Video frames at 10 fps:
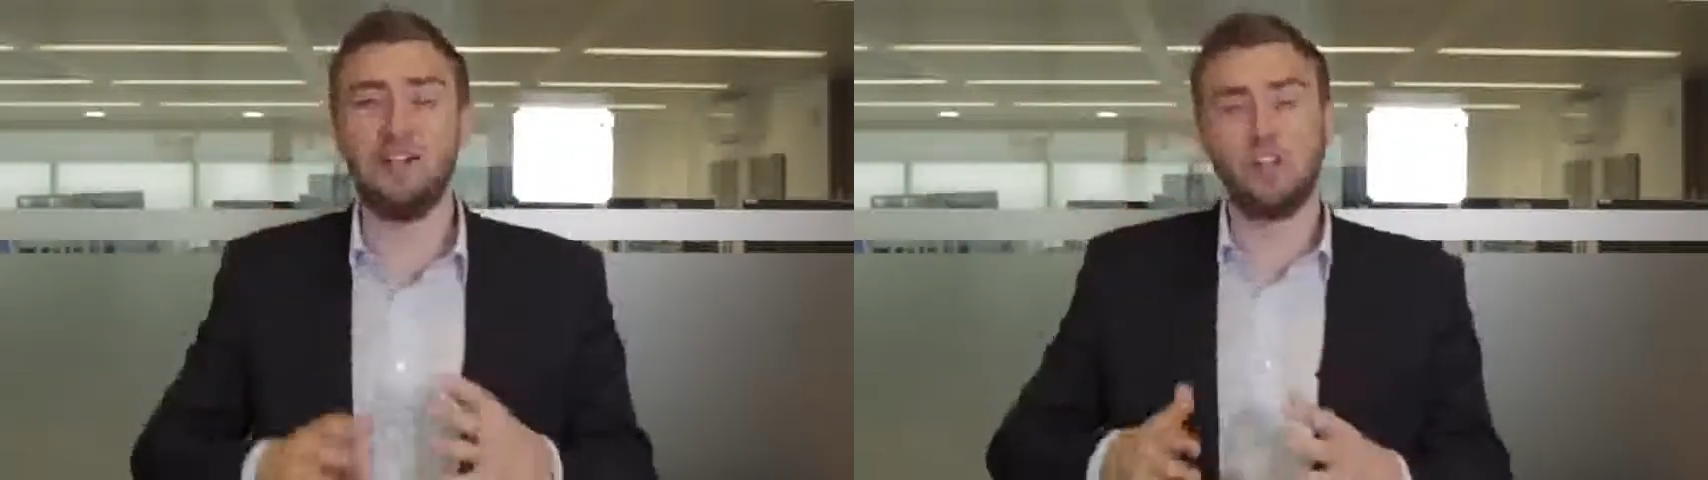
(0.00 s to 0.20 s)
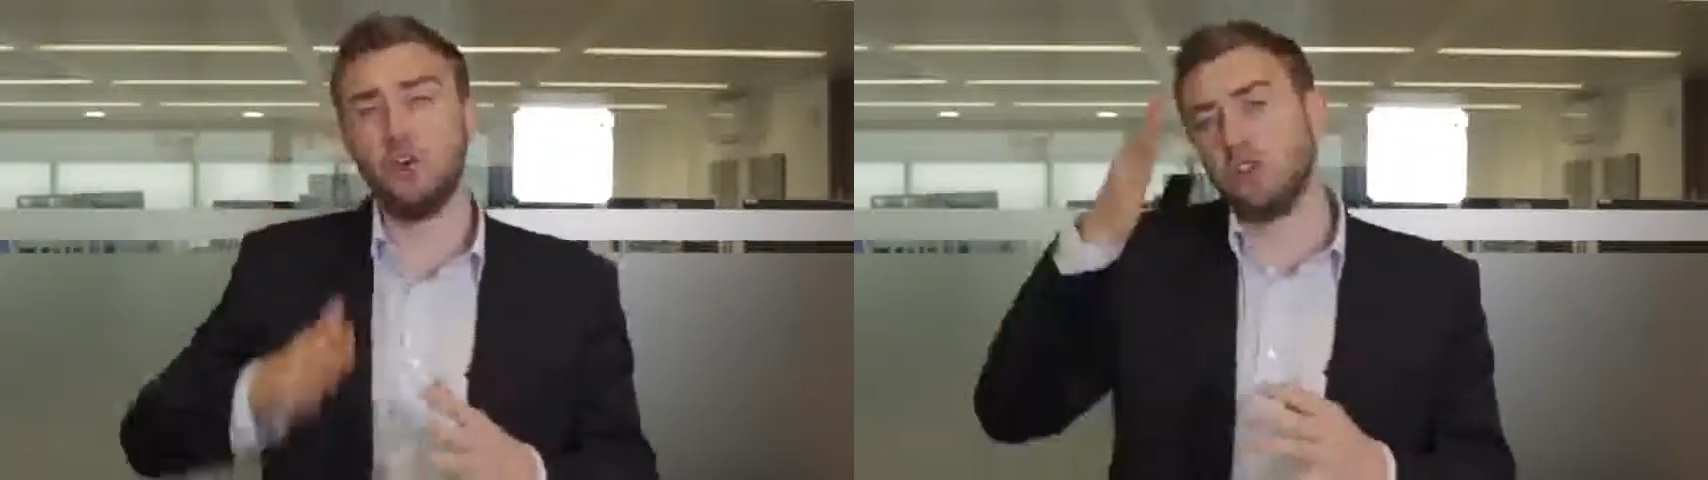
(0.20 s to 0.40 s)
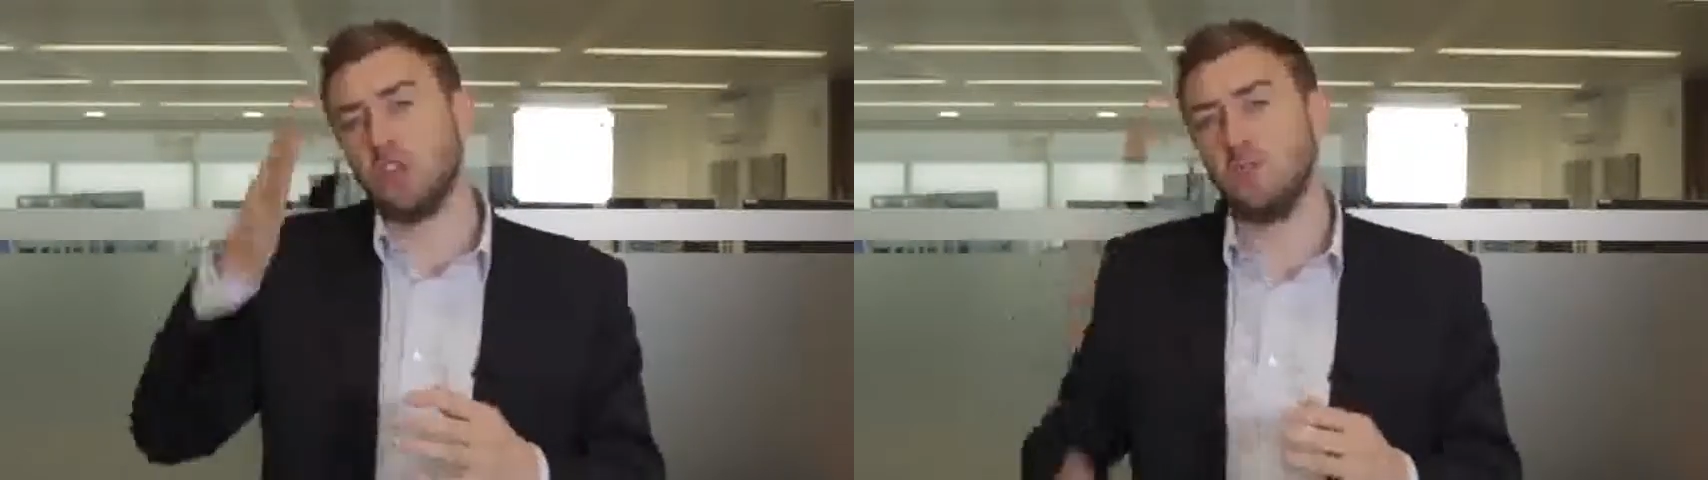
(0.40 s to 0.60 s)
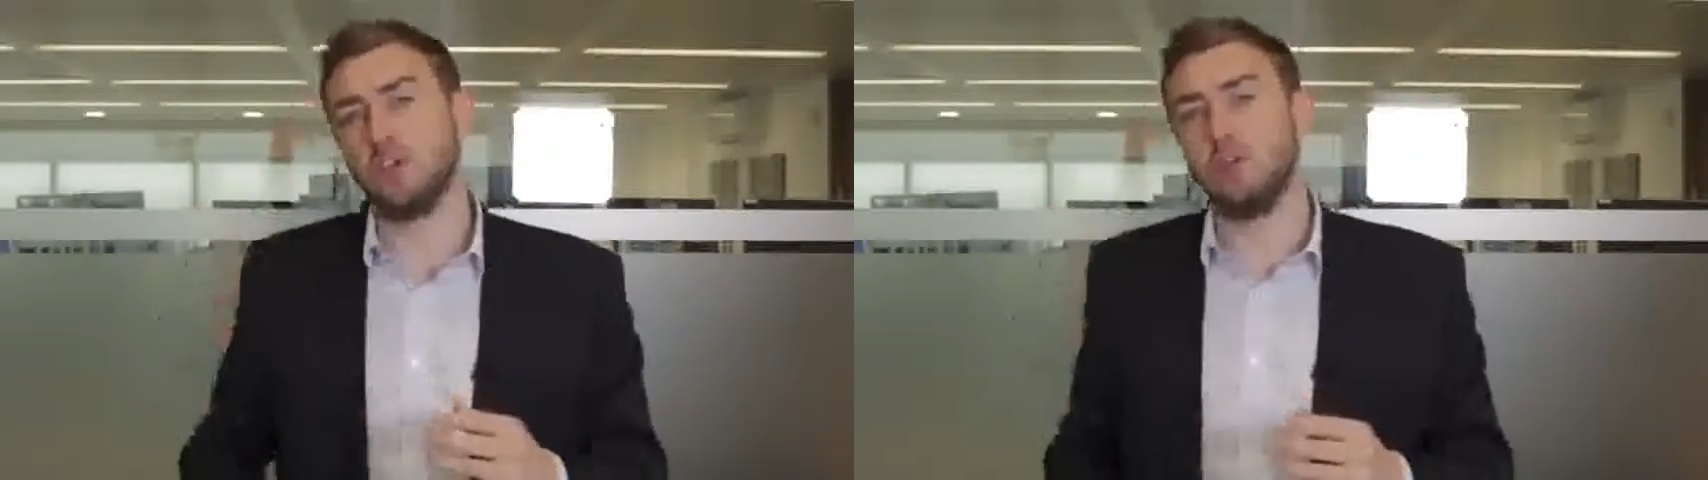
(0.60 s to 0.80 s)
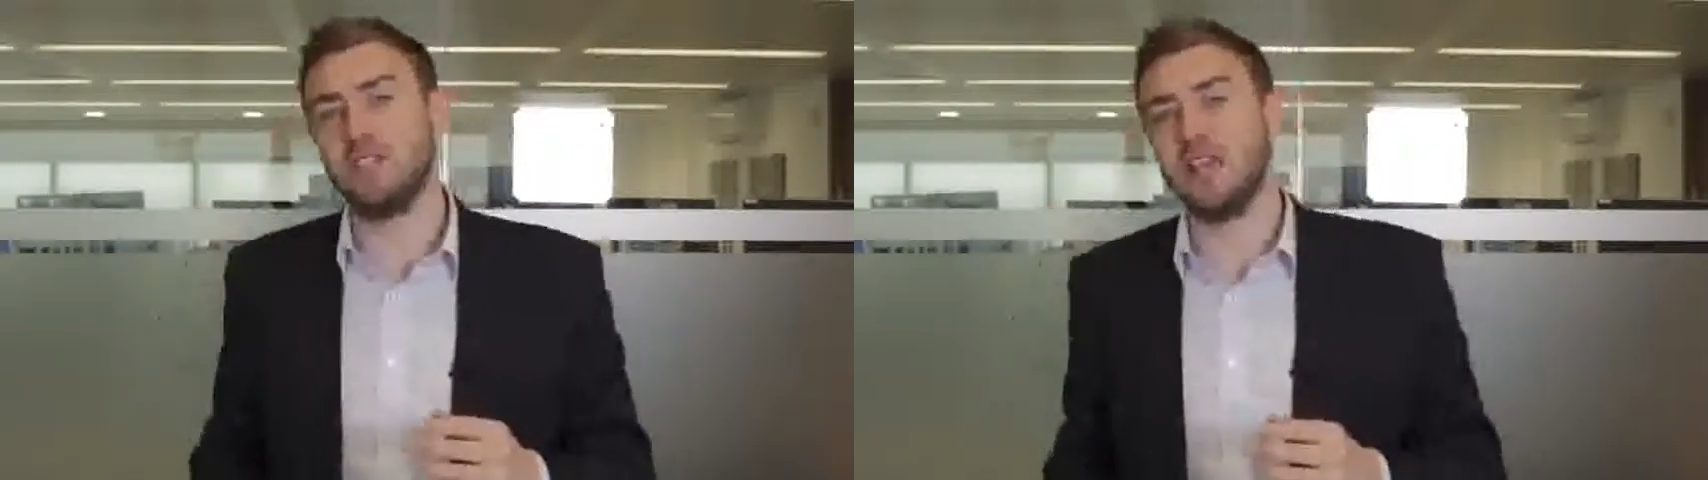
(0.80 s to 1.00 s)
and in the short term the
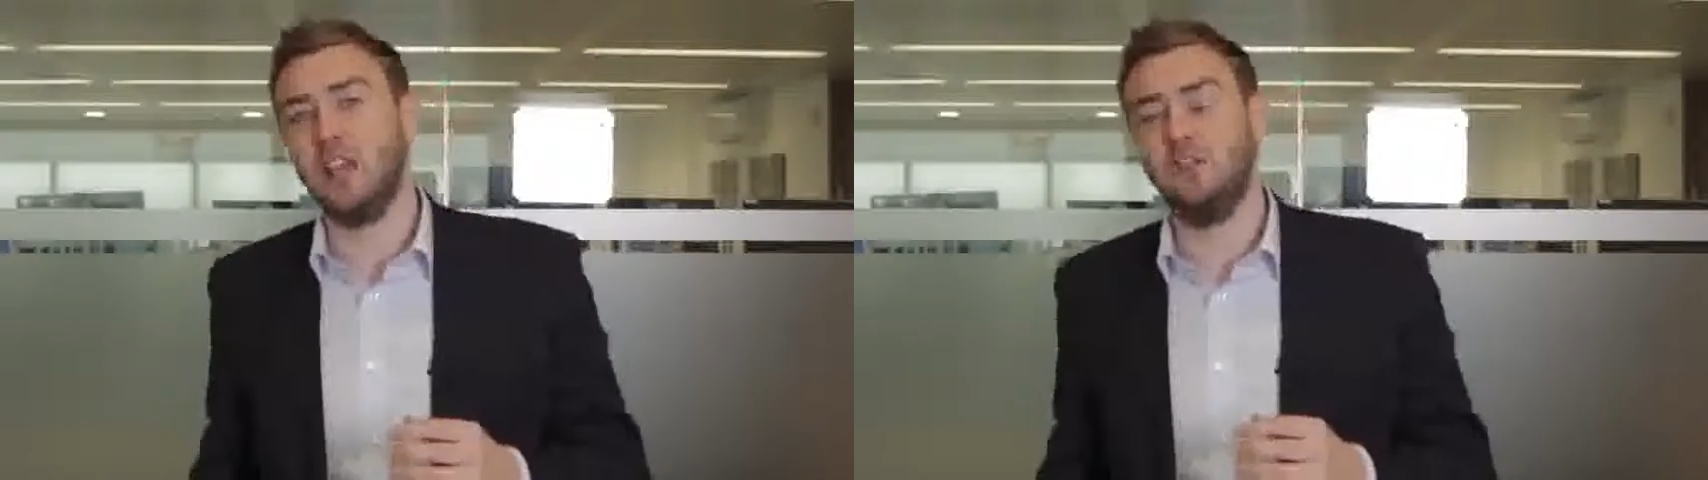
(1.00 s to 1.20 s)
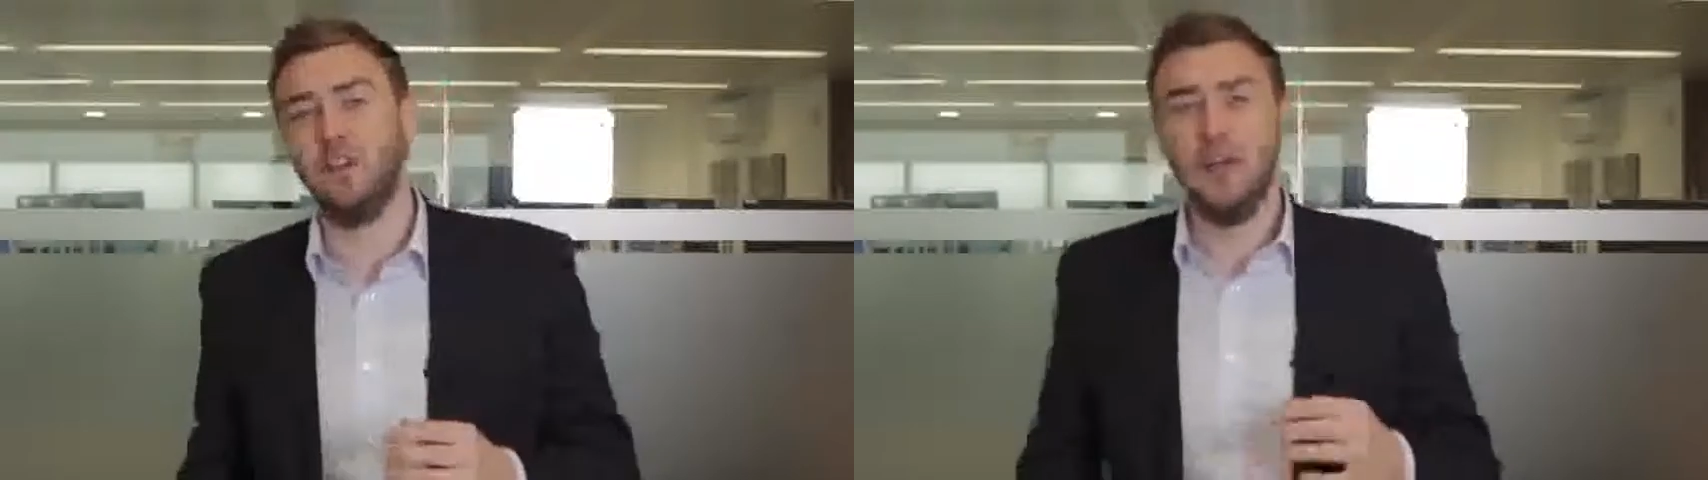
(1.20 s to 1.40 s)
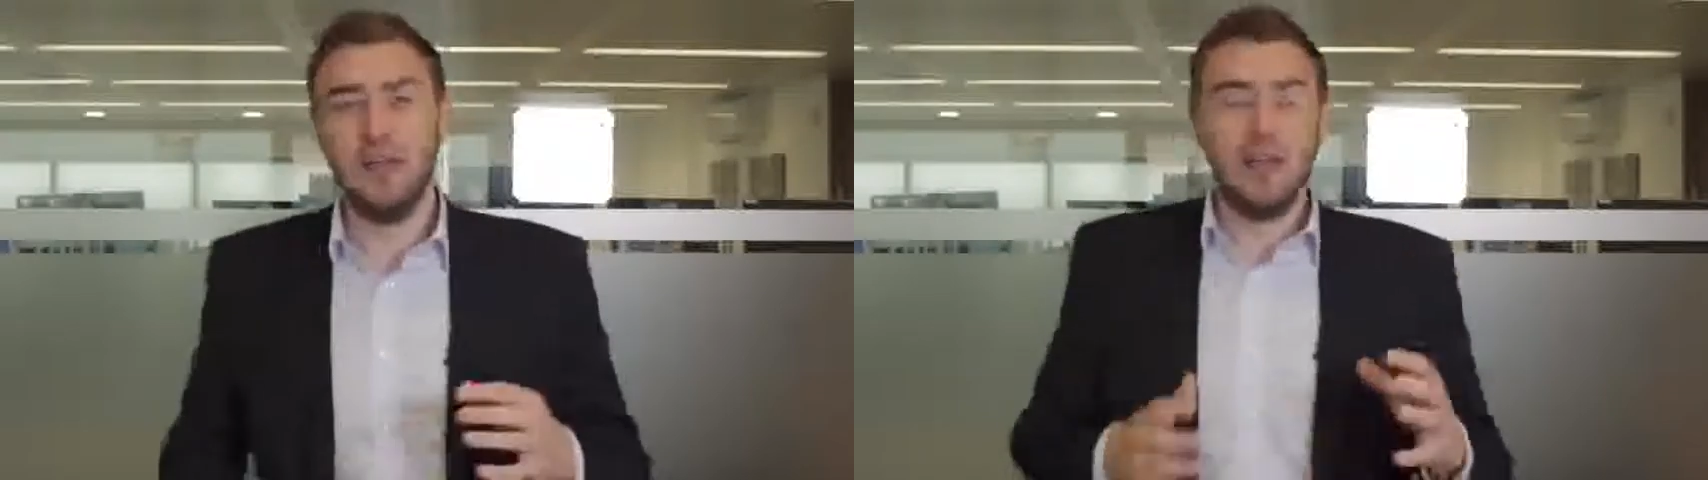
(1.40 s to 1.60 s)
dollar would sell off.